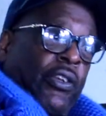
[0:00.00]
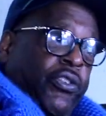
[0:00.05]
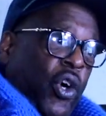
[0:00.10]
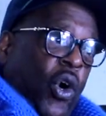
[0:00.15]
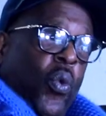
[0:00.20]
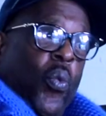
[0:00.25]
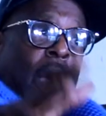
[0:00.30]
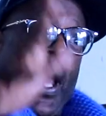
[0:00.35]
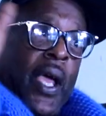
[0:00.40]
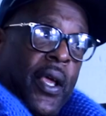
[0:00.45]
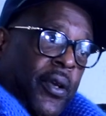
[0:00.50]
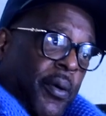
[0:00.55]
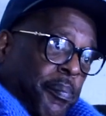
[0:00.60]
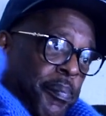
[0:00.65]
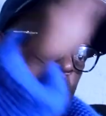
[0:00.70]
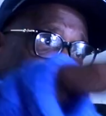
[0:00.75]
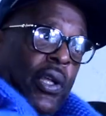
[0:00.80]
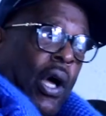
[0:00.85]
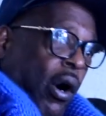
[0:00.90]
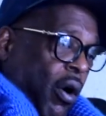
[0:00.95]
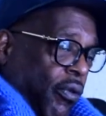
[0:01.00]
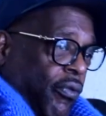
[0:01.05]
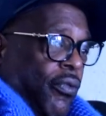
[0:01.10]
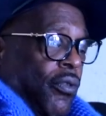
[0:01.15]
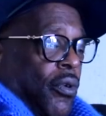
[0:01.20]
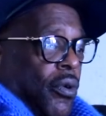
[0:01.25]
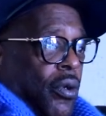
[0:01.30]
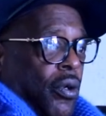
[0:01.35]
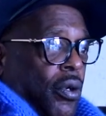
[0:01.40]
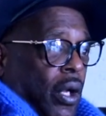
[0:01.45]
I told Wayne to pull
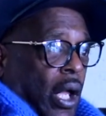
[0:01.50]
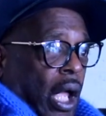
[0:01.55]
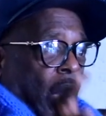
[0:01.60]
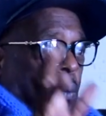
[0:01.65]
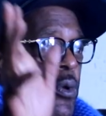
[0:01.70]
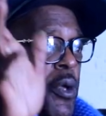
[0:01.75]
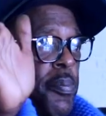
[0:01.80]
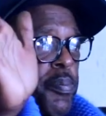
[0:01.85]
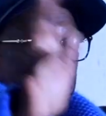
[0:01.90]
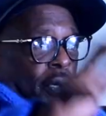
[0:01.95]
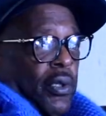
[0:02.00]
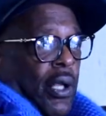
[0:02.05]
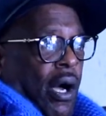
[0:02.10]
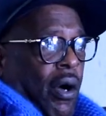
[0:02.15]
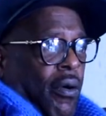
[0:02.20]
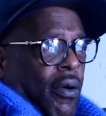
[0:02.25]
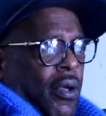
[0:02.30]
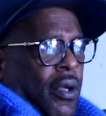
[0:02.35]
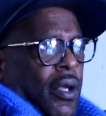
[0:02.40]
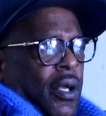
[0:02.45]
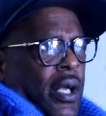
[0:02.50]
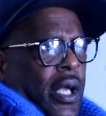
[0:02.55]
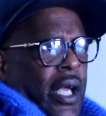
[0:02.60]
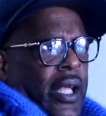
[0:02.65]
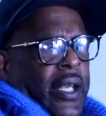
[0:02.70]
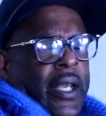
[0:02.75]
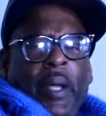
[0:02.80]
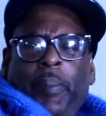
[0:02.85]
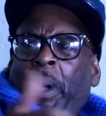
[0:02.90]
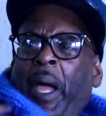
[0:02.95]
off, and we pull off, mm -hmm. and
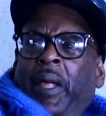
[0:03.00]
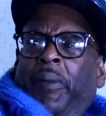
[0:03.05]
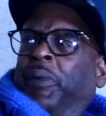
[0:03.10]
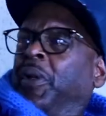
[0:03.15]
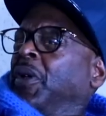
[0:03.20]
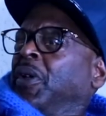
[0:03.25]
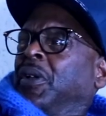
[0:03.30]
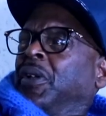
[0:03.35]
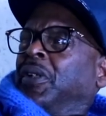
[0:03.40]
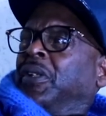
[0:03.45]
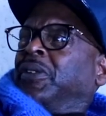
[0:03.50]
everybody.